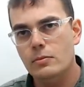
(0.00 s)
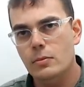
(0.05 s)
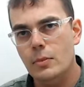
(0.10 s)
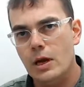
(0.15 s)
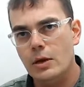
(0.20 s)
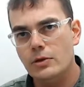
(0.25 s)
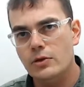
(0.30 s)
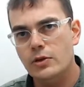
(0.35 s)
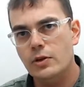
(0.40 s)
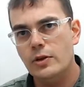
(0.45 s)

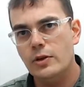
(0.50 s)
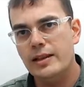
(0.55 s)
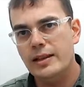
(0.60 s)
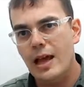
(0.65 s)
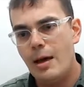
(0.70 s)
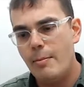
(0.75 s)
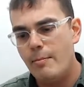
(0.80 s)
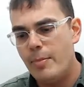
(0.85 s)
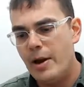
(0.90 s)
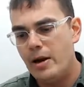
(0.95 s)
so
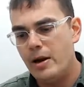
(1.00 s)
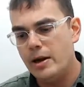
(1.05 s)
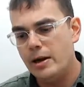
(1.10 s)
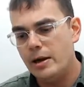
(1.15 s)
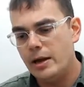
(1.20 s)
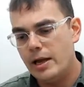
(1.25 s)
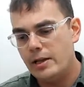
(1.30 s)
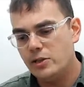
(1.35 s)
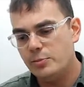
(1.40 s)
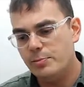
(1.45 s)
that bearing
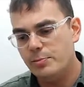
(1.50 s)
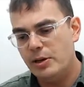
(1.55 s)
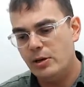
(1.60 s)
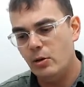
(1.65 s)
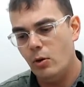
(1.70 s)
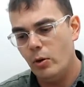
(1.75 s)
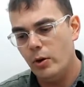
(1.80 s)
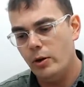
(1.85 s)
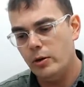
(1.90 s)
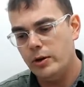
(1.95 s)
and spindle
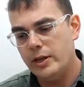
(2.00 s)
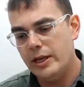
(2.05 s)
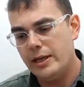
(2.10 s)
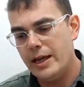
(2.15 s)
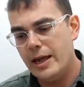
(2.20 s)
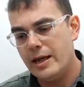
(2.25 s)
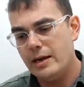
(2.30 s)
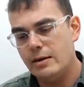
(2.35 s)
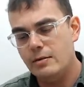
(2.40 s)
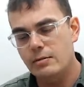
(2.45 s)
oil can
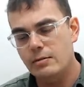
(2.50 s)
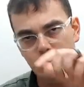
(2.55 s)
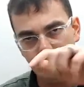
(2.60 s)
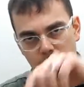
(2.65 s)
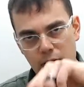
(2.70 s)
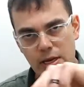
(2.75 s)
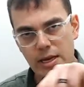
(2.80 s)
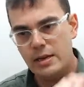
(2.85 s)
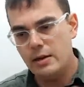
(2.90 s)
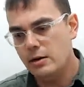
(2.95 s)
get
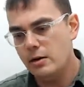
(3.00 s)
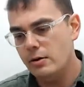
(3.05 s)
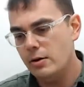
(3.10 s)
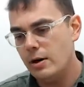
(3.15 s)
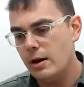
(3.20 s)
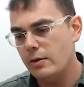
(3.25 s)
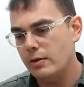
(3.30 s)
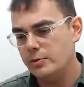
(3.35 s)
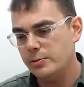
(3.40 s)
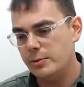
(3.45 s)
in and
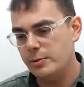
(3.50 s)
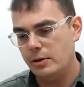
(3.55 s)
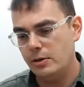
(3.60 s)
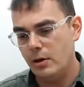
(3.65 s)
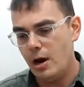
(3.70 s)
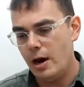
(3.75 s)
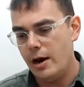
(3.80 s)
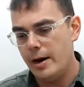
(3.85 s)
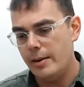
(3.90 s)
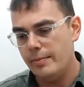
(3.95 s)
around the spindle.
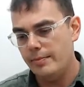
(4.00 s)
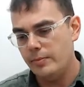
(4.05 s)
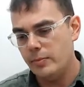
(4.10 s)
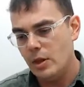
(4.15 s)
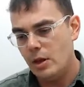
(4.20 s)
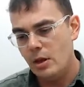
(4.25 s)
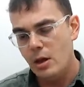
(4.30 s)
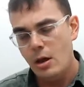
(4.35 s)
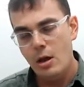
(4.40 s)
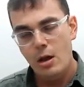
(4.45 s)
All right,
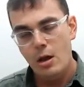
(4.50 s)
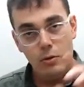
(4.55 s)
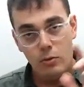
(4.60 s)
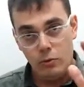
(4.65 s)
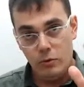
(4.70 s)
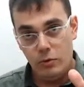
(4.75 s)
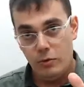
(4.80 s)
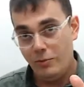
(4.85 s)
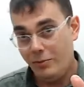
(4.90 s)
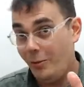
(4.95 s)

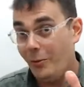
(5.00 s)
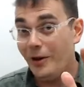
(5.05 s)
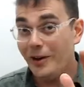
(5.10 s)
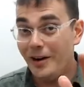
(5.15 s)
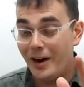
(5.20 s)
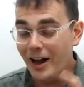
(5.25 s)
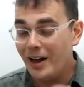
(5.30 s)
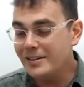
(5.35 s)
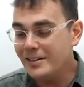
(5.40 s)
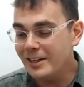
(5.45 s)
we're
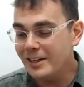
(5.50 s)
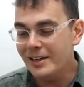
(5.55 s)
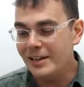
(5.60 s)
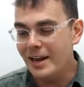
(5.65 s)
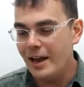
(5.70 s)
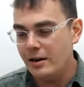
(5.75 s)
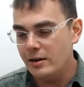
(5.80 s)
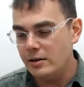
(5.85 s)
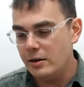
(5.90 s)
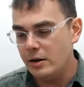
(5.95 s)
not done
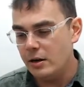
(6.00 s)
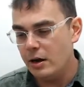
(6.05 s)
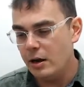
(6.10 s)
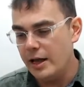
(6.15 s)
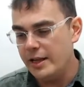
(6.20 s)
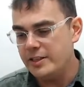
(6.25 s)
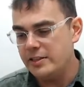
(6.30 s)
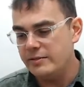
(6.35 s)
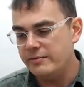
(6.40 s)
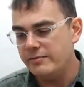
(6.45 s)
yet.
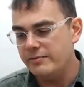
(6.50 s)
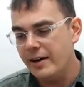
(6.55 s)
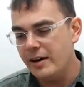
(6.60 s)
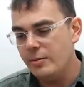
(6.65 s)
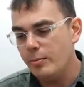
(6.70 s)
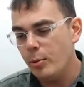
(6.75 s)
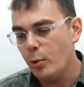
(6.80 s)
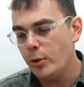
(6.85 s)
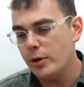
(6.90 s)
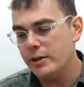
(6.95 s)
It's very
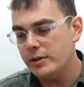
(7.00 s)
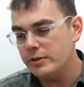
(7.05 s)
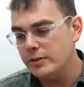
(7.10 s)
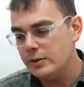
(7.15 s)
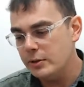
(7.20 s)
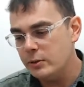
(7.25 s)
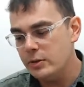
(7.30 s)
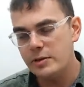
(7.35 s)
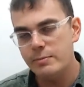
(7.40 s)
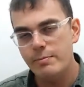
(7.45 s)
important to do
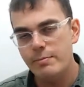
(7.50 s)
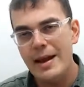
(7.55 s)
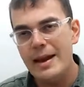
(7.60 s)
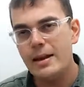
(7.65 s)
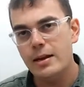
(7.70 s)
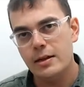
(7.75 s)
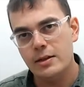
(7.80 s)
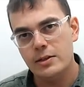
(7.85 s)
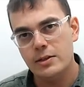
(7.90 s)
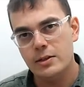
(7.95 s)
this
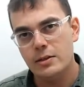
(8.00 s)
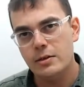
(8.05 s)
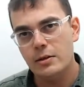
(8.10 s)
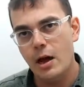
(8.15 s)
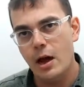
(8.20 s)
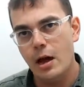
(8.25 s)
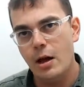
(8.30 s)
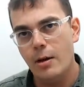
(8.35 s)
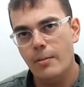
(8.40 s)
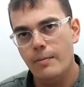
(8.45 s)
maintenance,
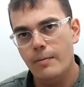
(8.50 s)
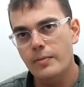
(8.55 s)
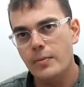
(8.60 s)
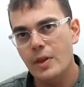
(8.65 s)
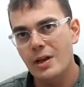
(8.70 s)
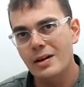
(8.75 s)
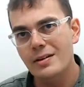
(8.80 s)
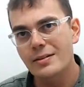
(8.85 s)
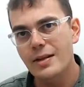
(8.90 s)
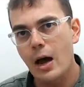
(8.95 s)

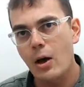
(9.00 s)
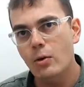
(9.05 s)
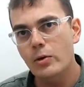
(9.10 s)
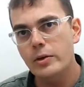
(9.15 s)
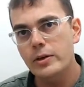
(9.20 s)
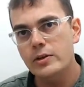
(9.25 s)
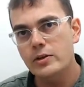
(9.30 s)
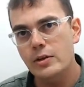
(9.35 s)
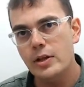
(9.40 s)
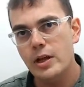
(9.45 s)
not only
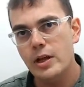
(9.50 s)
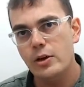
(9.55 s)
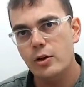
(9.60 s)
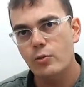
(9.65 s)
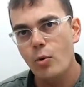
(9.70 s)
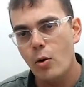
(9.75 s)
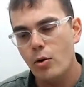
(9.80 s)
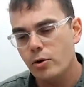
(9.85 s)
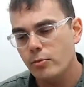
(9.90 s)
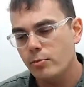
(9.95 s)
so that your
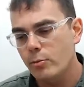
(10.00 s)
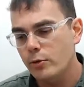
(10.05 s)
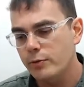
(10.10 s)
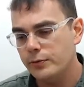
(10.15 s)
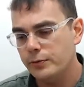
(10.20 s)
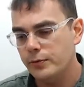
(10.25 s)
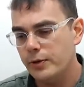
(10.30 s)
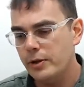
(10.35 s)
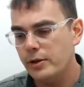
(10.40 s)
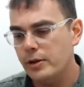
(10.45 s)
rotor moves
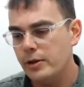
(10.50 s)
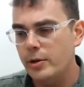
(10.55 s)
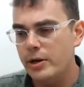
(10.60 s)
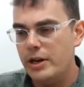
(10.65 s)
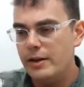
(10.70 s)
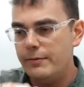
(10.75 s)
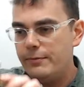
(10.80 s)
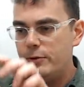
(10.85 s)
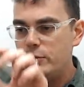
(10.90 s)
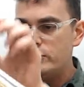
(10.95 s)
freely, but
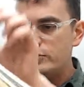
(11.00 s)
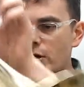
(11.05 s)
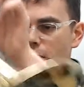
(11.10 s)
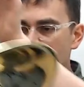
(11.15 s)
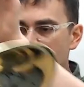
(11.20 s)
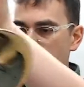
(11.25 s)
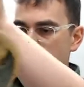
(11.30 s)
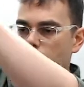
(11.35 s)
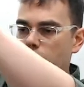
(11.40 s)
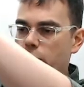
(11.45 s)
if you
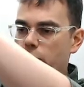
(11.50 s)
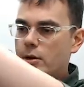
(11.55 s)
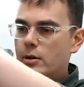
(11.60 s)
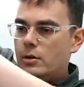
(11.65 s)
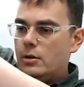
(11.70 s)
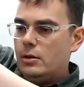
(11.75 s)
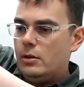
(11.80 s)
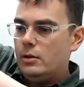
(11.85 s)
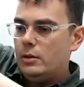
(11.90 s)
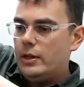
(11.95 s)
don't do it,
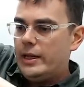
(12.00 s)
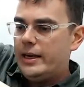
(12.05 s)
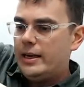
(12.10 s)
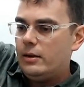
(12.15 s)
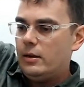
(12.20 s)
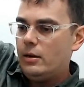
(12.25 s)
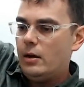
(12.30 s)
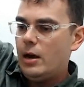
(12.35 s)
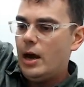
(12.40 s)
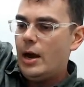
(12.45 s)
like
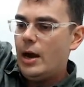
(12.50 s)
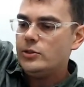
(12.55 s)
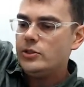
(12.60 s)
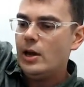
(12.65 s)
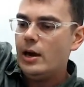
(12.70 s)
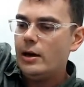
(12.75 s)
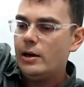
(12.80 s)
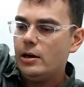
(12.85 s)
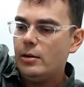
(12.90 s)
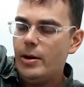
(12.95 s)
I was
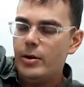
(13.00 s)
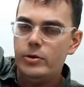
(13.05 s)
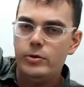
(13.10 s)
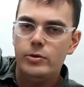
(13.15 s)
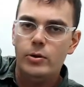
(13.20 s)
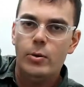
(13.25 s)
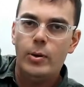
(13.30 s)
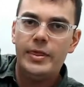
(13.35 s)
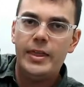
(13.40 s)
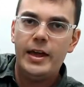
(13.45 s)
talking about, you
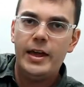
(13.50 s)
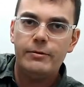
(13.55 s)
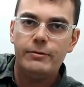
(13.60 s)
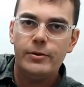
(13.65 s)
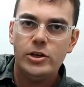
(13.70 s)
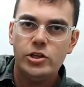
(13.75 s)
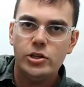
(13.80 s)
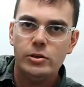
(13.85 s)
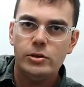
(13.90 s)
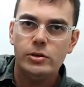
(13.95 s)
don't want that
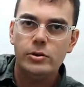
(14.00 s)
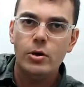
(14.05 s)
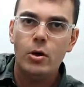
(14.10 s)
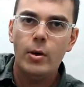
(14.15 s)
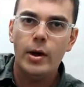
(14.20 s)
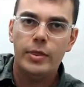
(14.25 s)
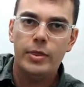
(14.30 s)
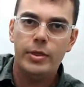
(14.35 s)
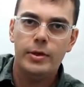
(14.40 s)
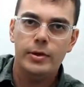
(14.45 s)
friction, you don't
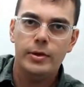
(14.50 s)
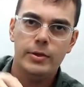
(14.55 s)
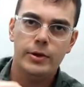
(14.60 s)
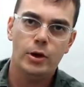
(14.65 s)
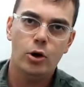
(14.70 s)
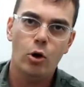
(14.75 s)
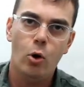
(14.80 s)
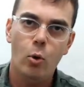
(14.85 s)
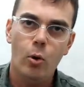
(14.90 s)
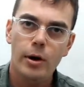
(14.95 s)
want the
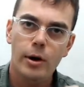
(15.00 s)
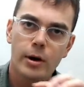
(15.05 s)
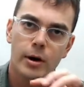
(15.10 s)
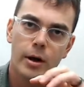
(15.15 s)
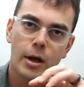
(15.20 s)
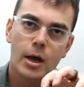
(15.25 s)
core